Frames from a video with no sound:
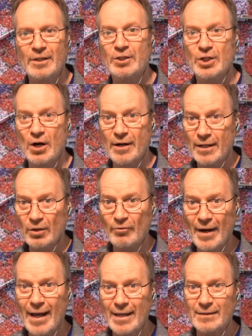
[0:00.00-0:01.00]
Darnell
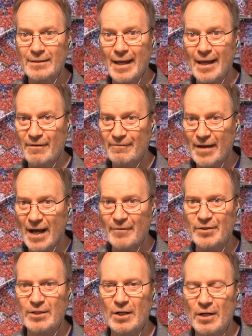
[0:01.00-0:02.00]
Wright, a
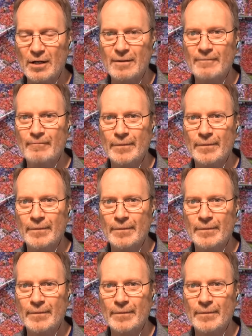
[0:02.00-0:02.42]
five star